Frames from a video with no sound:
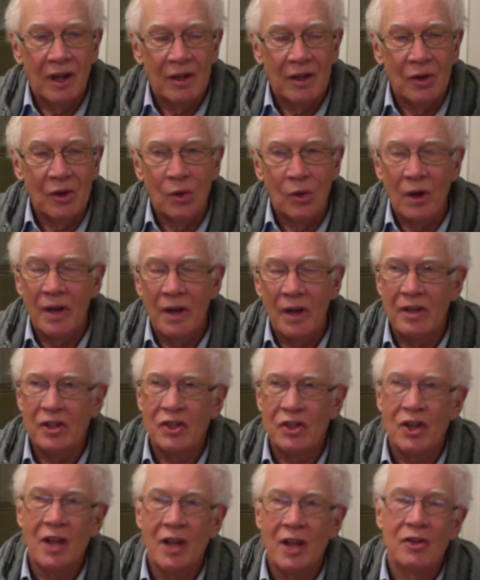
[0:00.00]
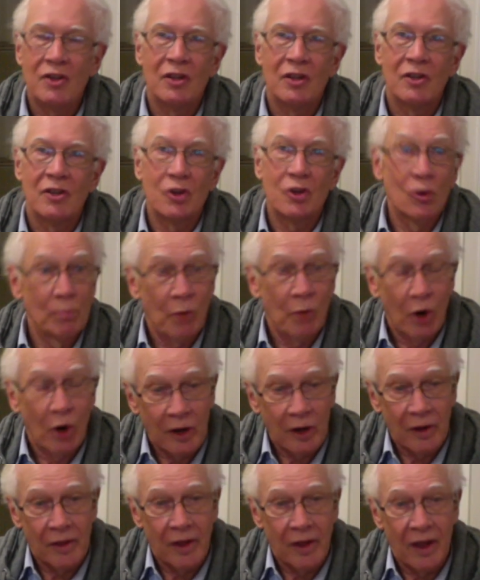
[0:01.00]
And you kind of sense that you're
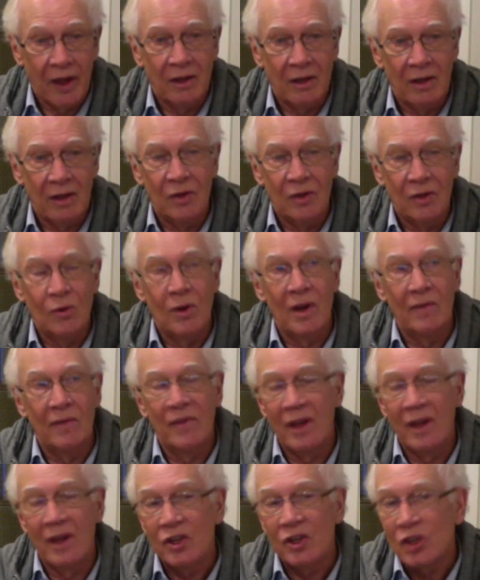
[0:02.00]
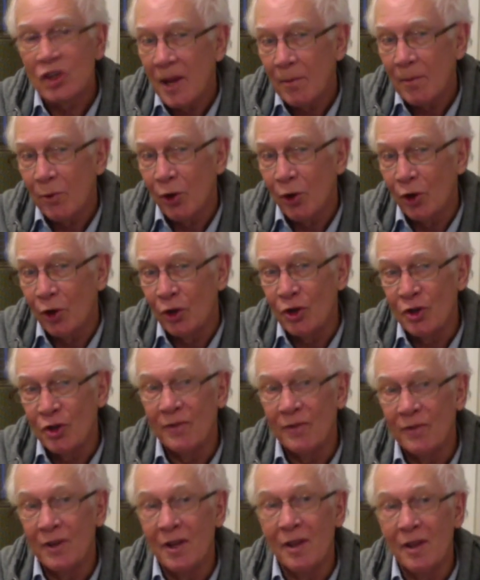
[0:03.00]
part of that, and you have that same
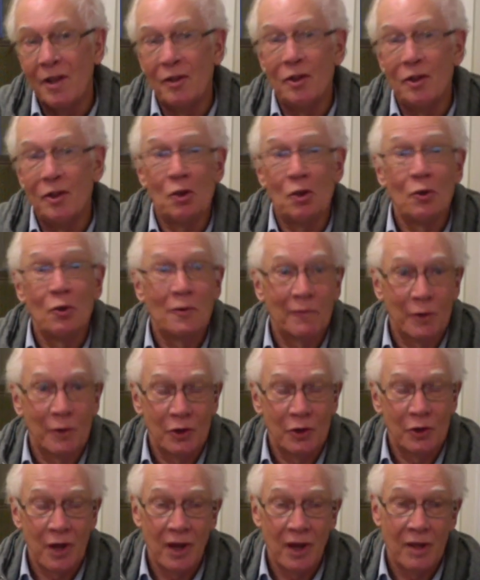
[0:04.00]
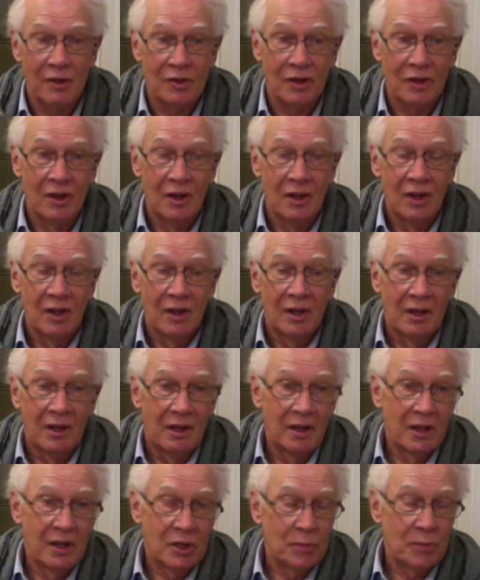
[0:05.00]
longevity that the universe has.
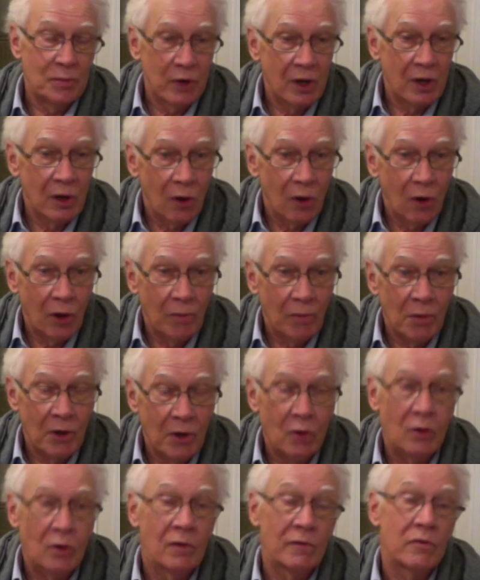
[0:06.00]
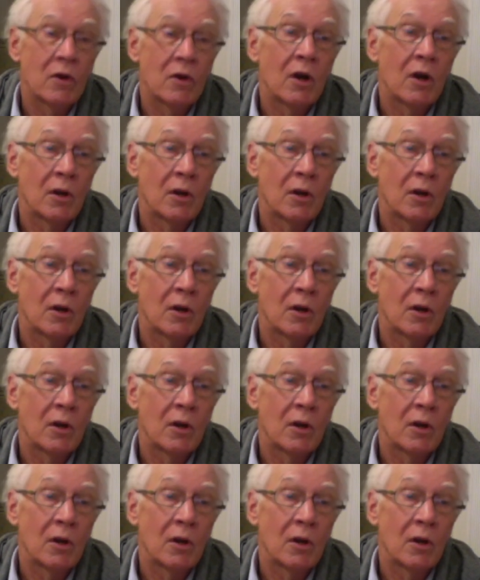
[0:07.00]
And that's a pretty long period of